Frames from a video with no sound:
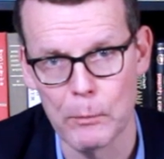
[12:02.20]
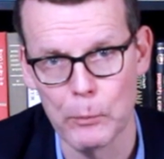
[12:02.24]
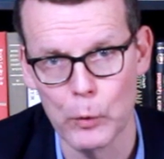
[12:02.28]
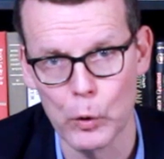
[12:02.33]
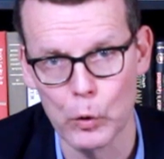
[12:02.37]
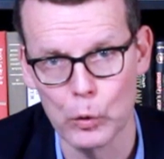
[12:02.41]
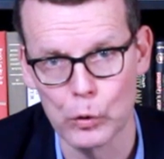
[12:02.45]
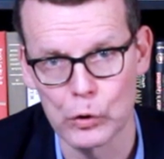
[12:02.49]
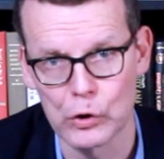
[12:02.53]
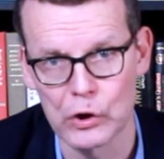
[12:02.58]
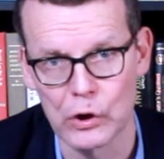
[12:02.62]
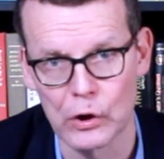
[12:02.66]
a
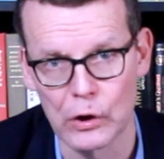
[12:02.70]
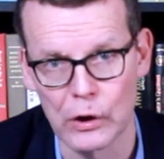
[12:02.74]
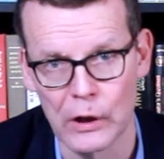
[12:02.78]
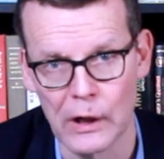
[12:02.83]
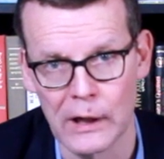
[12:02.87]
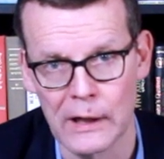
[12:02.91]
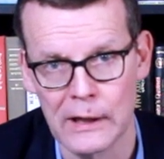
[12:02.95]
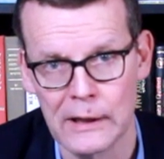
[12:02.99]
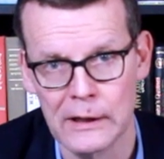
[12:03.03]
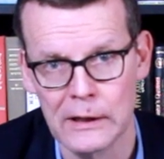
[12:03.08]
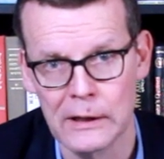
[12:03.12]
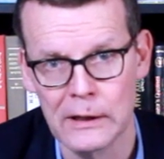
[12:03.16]

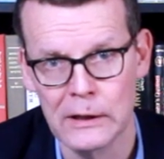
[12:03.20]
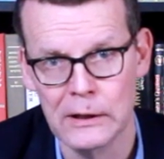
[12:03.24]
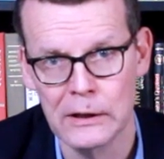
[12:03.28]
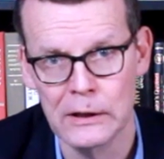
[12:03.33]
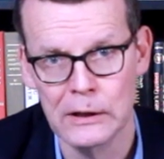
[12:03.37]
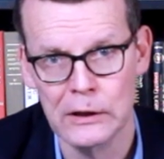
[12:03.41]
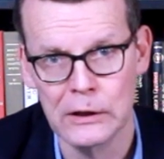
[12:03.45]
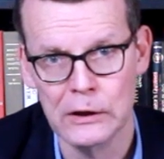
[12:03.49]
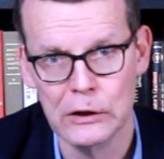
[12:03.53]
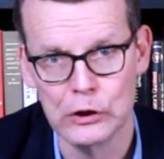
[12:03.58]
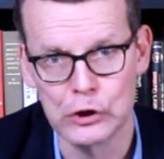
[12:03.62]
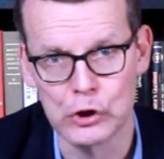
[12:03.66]
brutal
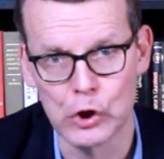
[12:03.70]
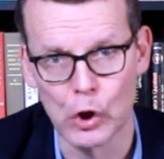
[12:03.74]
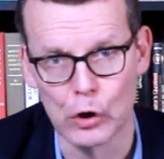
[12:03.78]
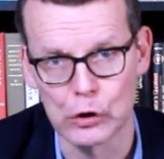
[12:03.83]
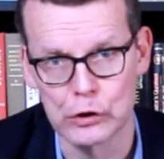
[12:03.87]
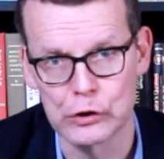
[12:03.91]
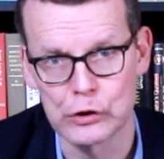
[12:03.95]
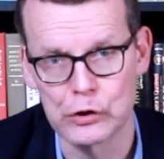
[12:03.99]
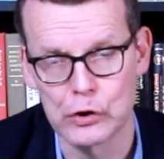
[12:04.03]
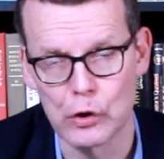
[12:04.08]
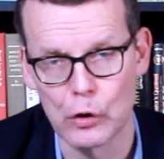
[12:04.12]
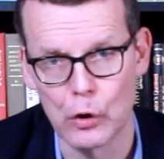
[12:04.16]

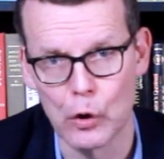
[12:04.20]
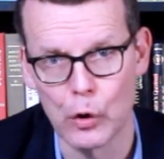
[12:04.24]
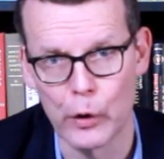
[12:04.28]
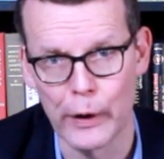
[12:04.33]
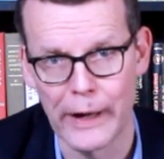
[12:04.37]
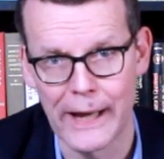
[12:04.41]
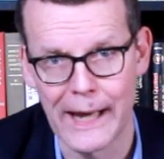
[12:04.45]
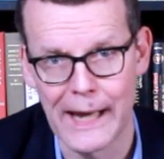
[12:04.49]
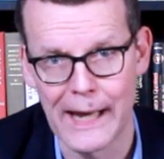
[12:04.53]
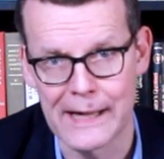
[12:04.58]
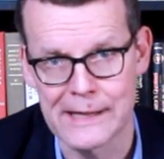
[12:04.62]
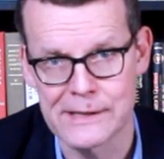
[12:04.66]
shots
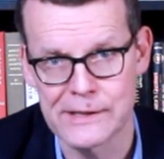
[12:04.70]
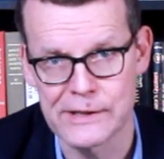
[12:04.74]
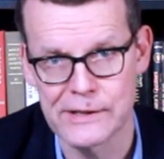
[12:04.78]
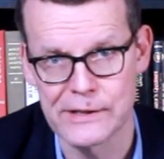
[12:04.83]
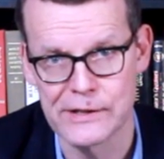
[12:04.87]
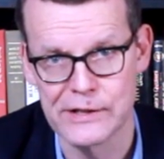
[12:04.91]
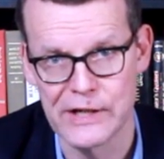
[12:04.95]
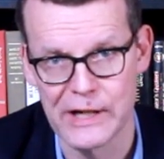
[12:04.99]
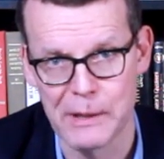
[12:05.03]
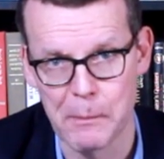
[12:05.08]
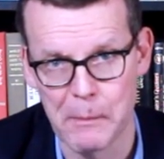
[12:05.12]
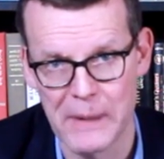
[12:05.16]
or
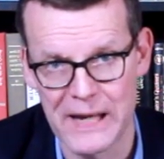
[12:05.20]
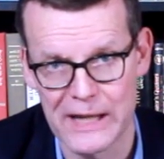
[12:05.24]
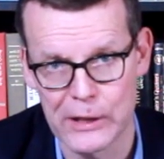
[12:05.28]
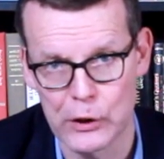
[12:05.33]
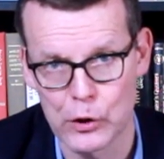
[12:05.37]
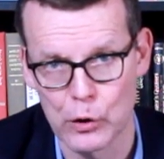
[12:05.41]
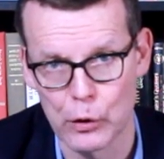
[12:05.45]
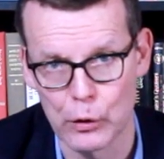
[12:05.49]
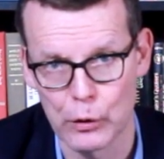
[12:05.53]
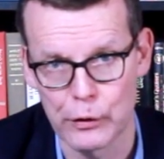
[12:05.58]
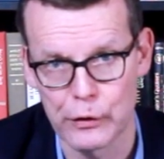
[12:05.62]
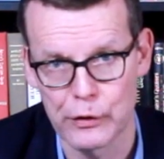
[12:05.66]
XG
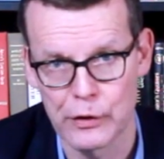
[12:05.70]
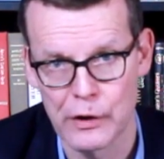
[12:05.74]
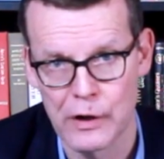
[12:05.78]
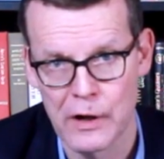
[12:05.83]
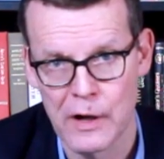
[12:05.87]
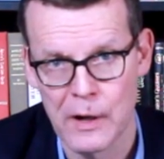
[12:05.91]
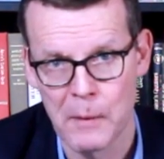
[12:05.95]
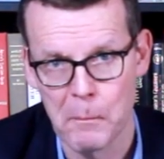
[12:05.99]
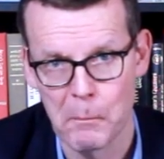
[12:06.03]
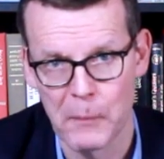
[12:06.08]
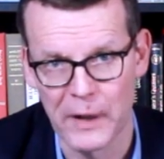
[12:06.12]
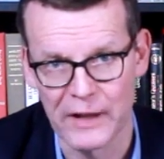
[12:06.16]
method.
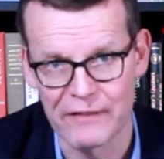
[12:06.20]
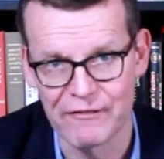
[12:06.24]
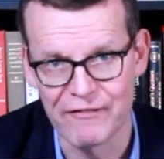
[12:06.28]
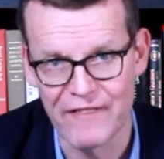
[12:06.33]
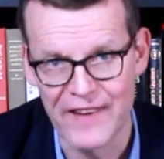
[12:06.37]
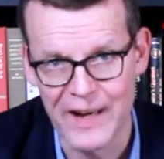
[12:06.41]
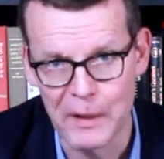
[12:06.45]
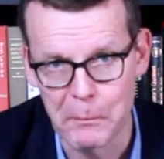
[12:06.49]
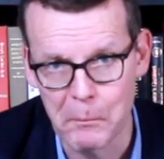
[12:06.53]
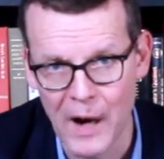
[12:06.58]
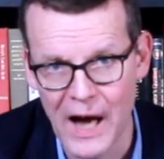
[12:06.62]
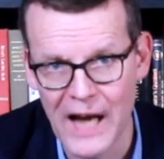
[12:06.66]
But
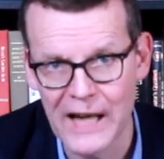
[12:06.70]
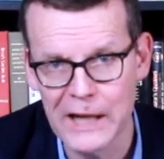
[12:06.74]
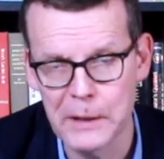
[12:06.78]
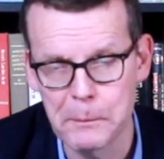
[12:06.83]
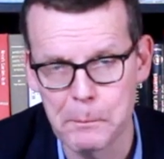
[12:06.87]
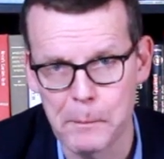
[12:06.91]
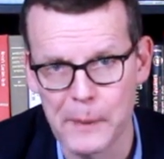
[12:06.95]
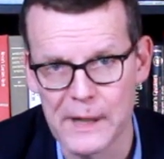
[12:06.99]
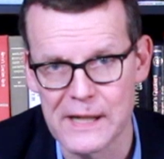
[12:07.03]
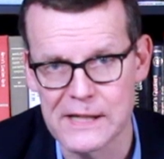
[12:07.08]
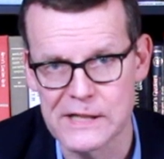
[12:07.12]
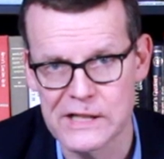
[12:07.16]
there
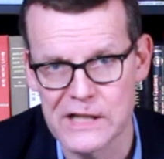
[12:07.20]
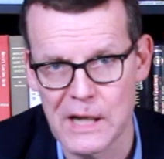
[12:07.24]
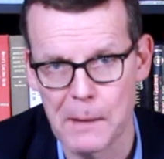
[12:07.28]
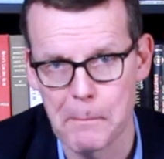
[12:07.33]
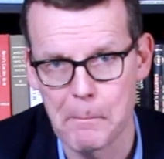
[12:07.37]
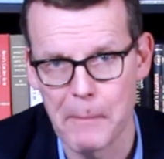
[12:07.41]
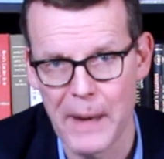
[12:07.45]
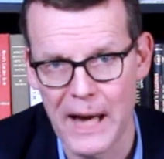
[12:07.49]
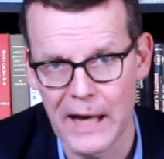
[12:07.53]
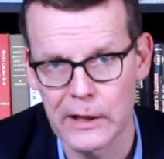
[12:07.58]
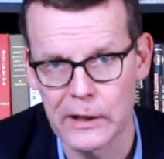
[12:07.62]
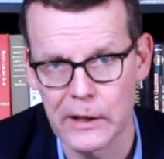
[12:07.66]
might be
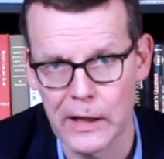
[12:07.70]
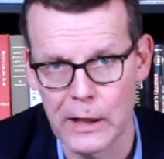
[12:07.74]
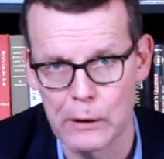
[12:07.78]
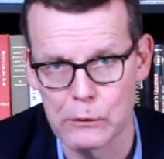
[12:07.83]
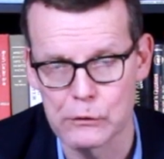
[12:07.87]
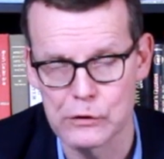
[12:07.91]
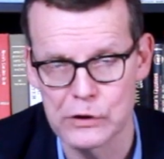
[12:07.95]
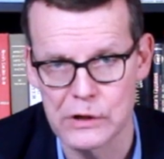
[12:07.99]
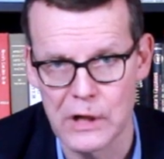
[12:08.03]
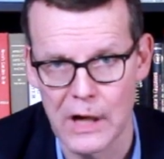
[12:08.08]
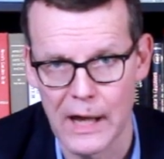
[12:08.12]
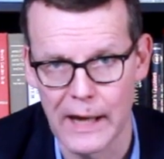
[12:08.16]
some
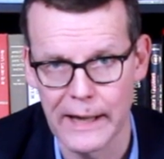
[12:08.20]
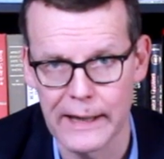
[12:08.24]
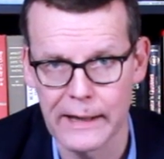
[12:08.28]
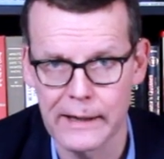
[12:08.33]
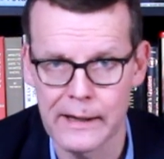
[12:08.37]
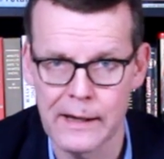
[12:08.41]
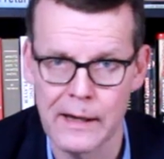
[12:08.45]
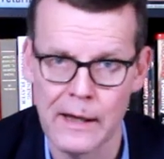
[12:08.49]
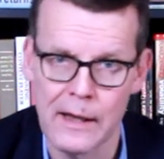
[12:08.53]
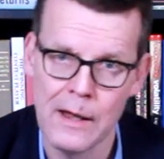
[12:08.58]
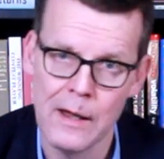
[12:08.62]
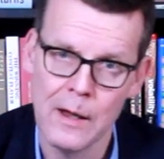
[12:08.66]
backgrounds
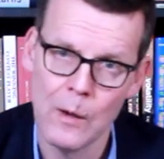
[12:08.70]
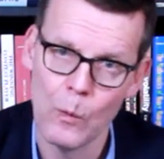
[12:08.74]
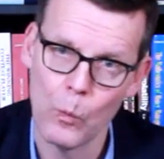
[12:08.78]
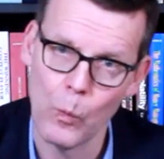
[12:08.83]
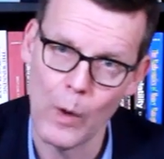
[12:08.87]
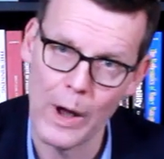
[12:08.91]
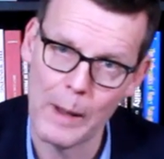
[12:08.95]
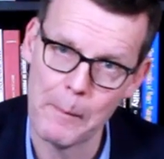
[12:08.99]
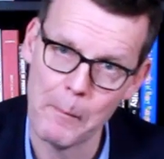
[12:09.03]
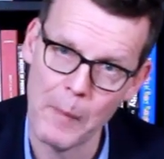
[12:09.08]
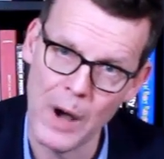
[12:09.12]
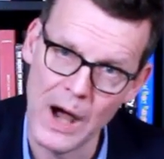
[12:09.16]
like
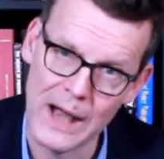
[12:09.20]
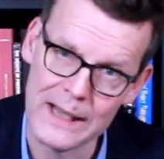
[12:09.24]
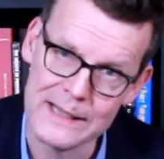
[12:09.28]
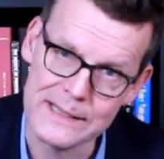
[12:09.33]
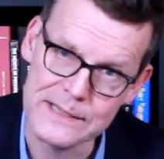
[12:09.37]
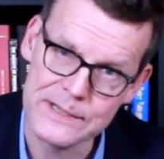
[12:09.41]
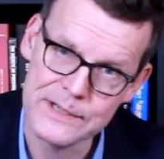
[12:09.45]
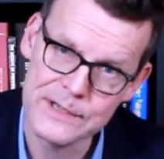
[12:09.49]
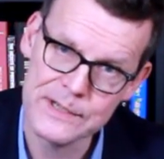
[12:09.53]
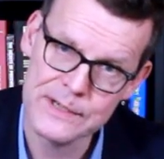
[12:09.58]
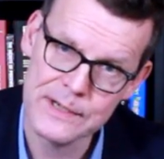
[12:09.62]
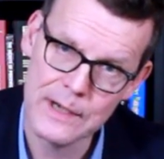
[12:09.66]
why
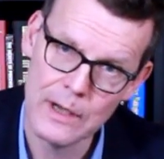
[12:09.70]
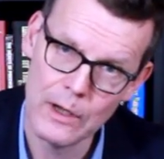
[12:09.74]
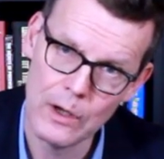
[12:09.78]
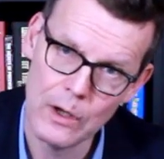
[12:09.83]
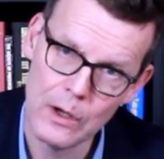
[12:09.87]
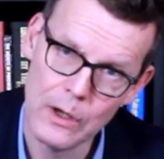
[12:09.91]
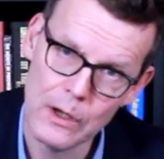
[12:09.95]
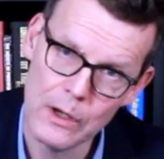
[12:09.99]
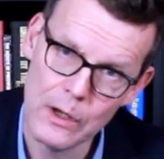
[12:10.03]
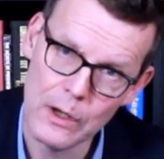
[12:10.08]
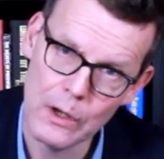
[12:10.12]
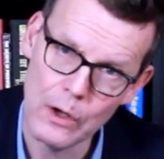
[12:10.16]
Mainz
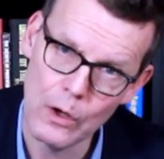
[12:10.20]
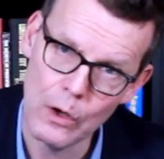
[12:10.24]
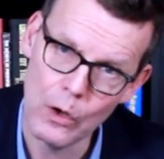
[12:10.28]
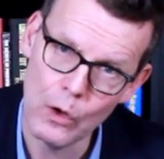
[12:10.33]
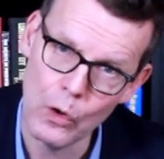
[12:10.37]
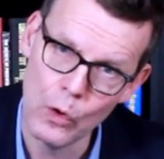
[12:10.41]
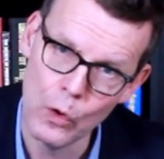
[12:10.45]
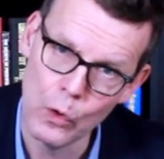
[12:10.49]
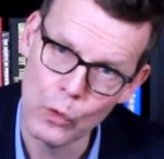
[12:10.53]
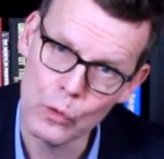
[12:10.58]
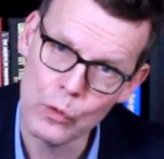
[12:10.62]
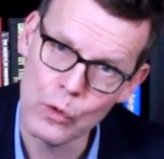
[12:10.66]

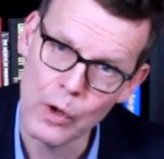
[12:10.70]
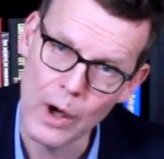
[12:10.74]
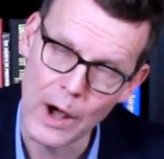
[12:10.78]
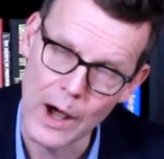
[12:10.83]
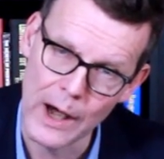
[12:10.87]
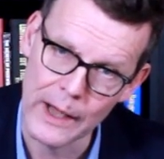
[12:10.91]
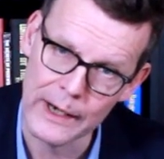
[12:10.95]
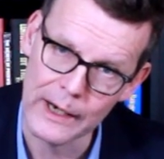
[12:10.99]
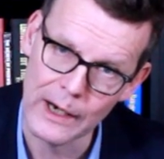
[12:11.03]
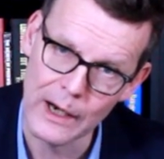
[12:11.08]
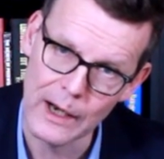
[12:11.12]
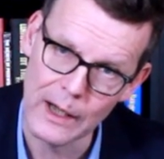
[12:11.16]
look
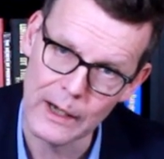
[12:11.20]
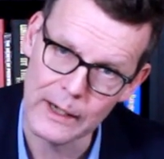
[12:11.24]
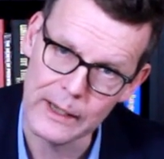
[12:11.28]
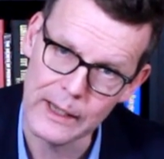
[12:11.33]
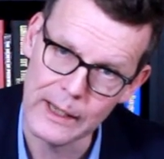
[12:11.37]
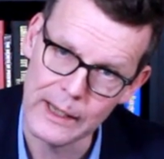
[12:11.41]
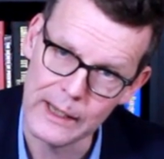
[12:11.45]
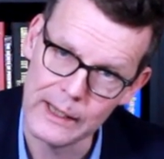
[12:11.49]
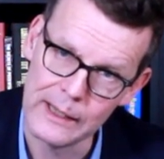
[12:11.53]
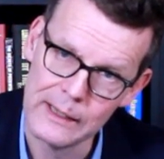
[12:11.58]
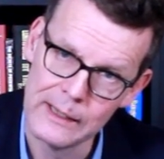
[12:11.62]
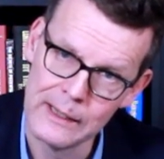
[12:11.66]

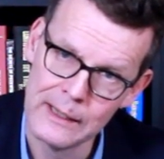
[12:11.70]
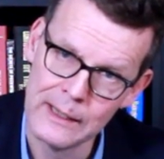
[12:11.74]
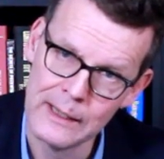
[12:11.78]
unlucky,